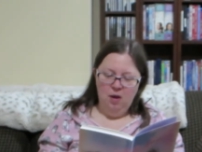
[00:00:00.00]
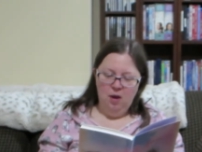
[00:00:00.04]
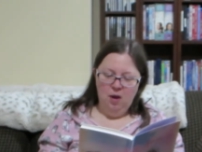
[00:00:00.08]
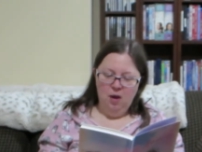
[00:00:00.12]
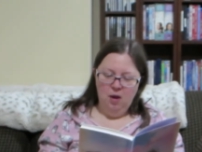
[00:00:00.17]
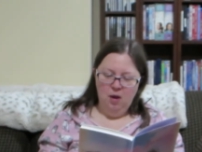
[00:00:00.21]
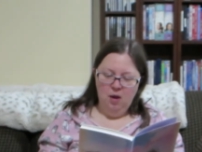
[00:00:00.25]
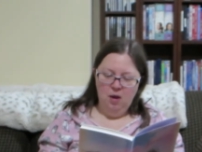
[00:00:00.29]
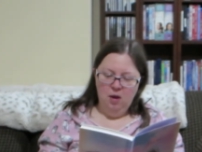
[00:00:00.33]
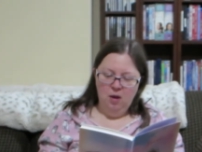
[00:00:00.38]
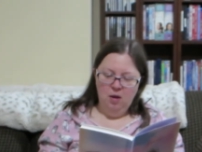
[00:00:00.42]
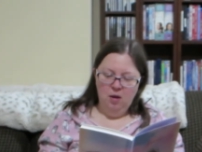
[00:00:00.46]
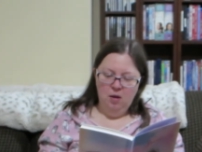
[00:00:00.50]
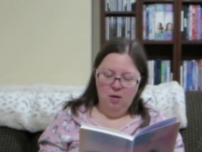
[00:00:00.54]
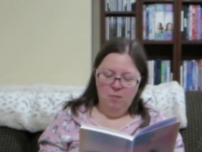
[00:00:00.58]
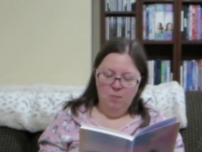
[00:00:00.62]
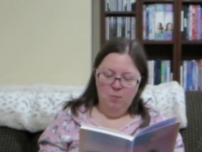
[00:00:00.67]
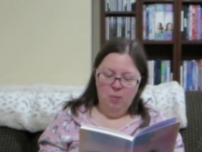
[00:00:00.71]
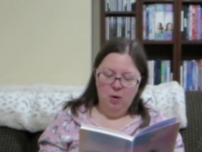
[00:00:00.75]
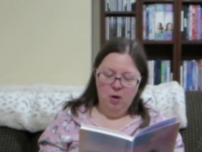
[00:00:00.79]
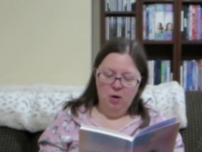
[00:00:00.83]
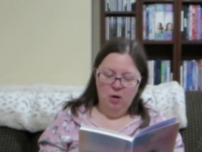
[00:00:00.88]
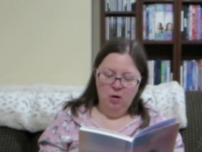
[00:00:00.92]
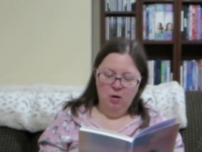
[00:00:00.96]

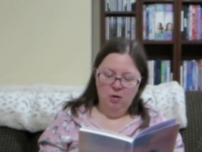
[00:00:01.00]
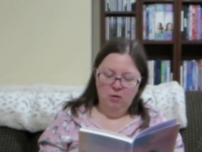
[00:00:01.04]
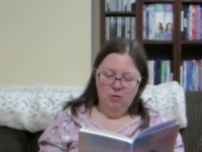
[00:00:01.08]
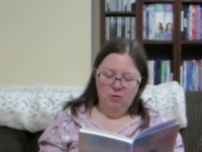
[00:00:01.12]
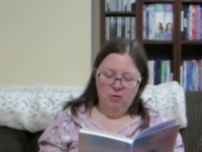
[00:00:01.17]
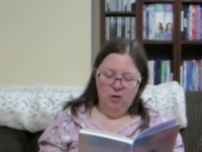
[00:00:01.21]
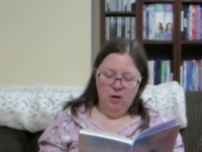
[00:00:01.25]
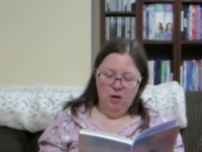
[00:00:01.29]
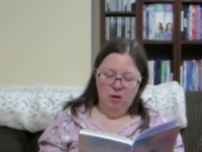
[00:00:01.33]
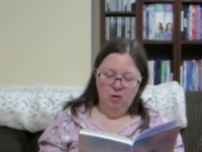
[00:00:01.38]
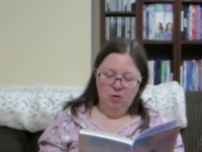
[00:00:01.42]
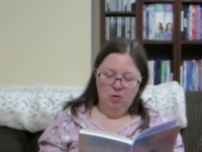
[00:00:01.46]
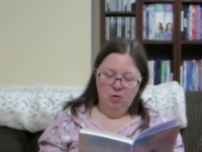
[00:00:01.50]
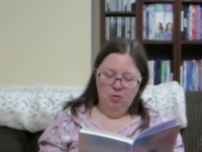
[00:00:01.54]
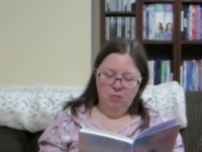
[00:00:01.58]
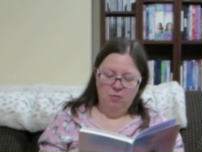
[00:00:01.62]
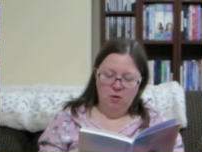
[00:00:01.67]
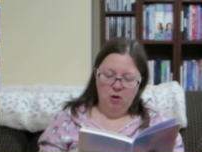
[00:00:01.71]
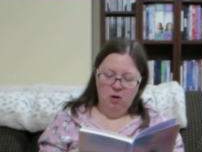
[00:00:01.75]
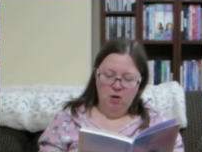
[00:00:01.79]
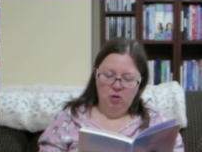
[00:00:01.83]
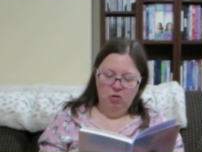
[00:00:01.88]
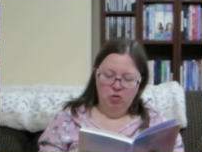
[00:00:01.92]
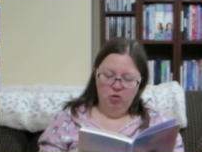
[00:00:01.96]
and parked in a
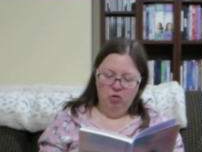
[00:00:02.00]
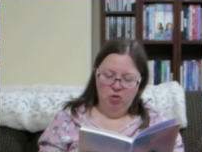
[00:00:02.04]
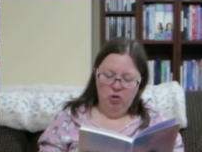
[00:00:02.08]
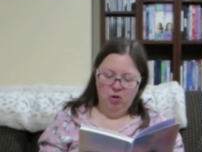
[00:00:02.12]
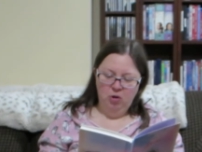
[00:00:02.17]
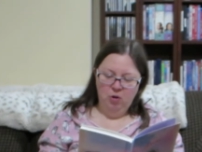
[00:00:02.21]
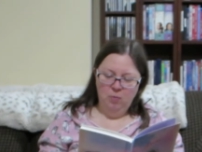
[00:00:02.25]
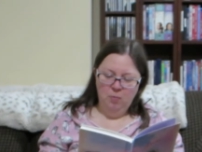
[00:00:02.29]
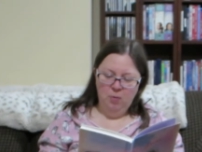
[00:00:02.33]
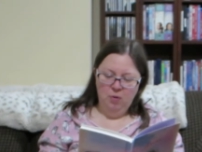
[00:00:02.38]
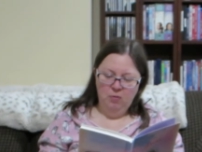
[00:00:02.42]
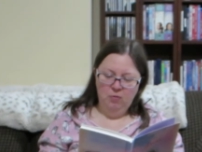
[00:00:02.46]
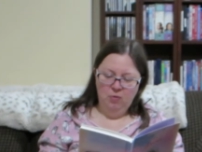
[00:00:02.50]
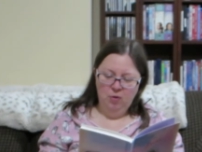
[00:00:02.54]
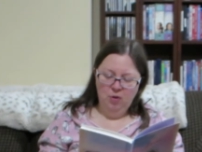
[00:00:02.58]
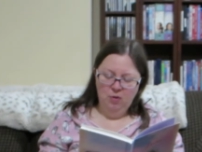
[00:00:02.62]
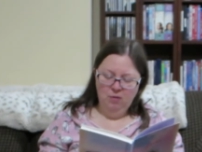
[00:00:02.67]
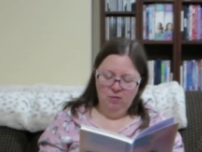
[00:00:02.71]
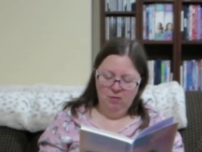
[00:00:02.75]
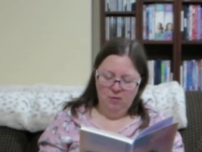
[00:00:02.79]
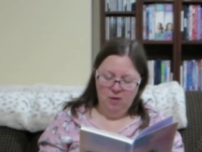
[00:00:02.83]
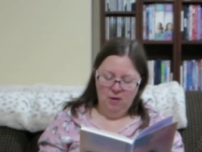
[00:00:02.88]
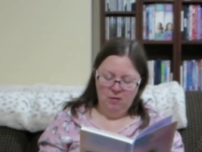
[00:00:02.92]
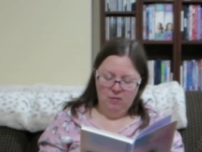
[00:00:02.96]
garage near my
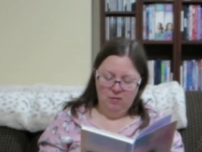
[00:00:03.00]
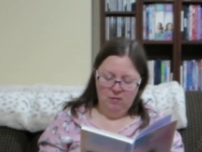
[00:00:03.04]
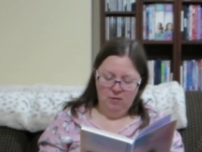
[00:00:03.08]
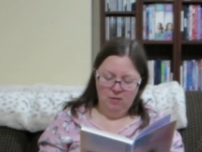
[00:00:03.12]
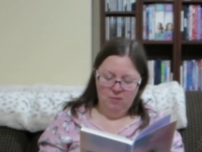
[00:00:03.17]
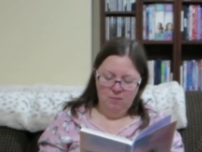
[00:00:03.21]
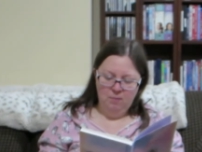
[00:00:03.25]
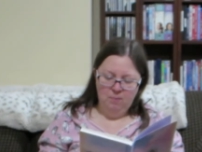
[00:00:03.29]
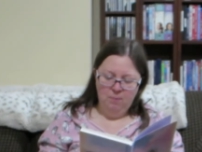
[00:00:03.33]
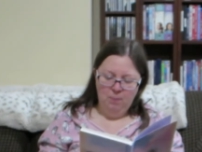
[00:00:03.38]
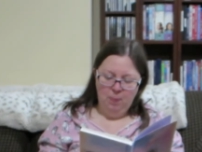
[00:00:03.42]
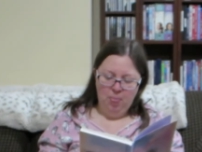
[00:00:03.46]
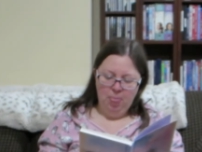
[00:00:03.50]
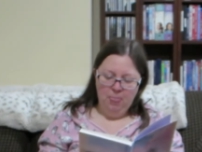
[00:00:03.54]
voice lesson.